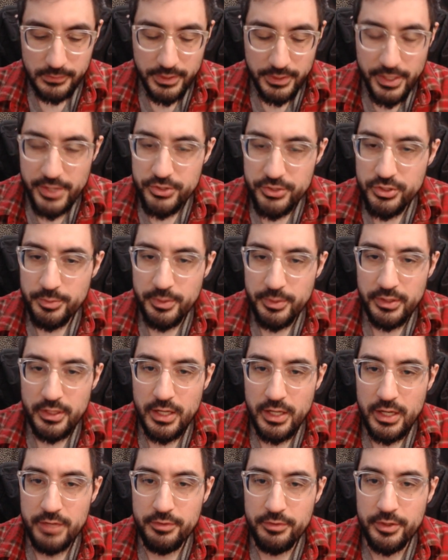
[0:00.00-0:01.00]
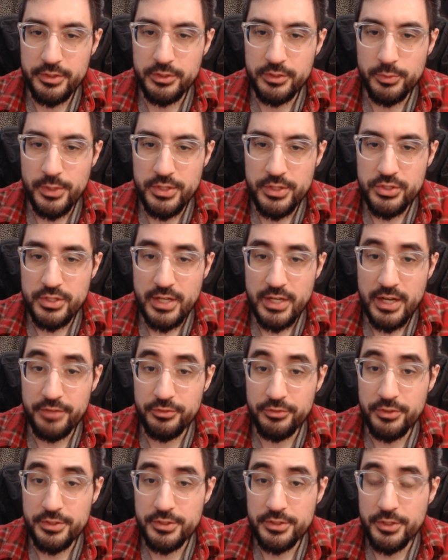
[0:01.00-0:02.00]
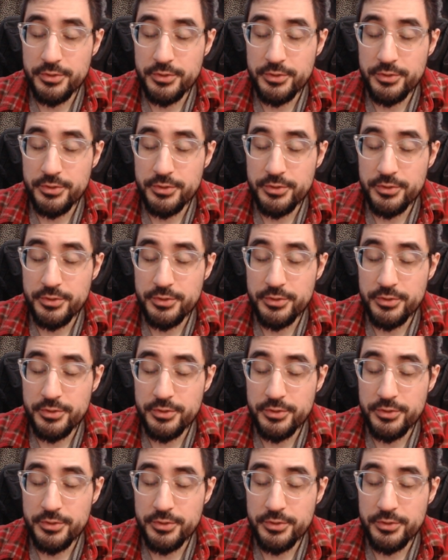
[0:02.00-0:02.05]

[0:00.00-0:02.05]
I should be live on Twitch after this